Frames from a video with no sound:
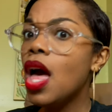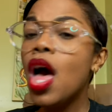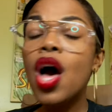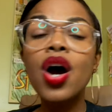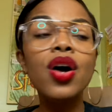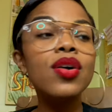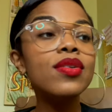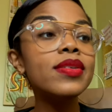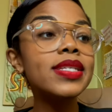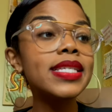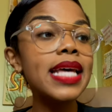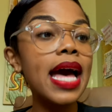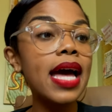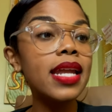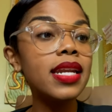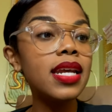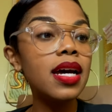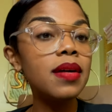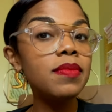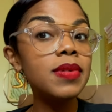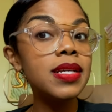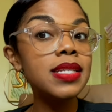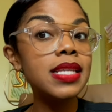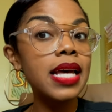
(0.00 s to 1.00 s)
Who signed
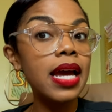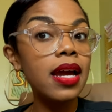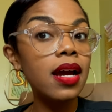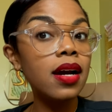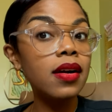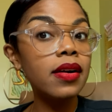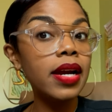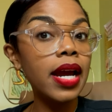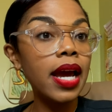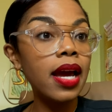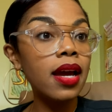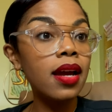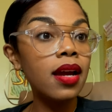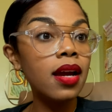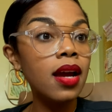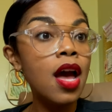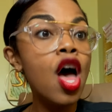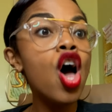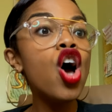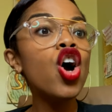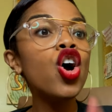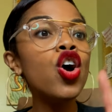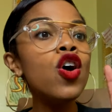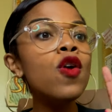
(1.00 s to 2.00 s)
up to say, okay?
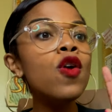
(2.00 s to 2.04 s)
Who